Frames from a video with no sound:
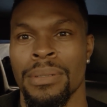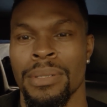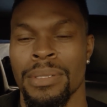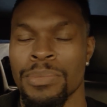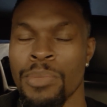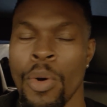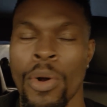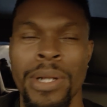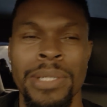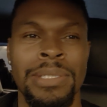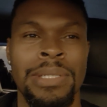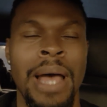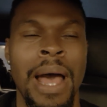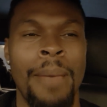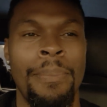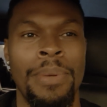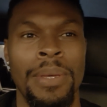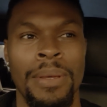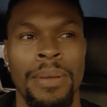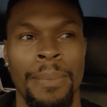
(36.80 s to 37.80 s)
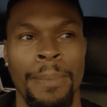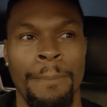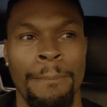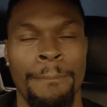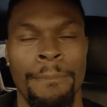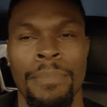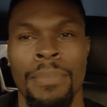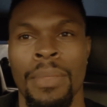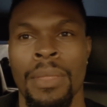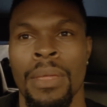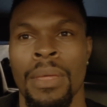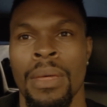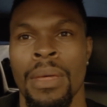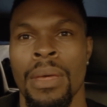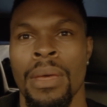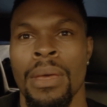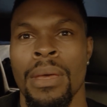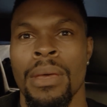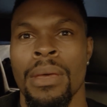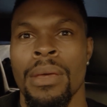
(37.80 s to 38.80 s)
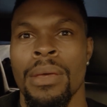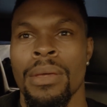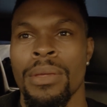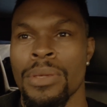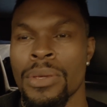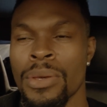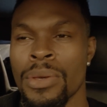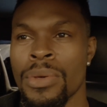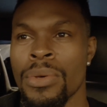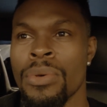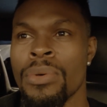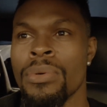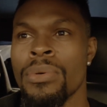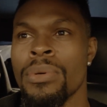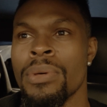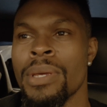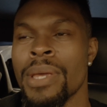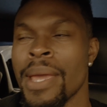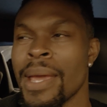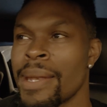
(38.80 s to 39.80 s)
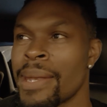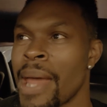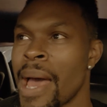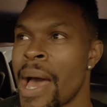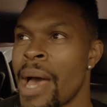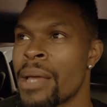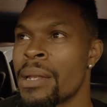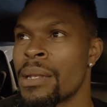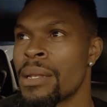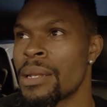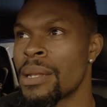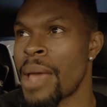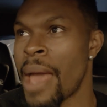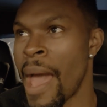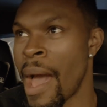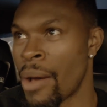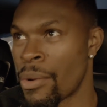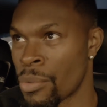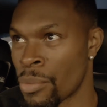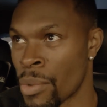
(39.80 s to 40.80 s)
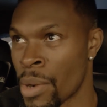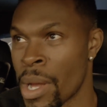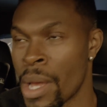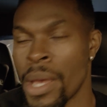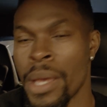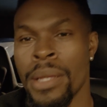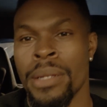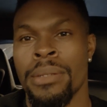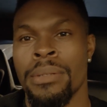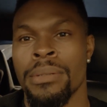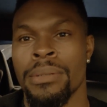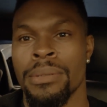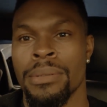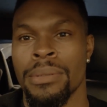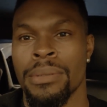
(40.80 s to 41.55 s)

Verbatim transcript: This morning's topic. You cannot outrun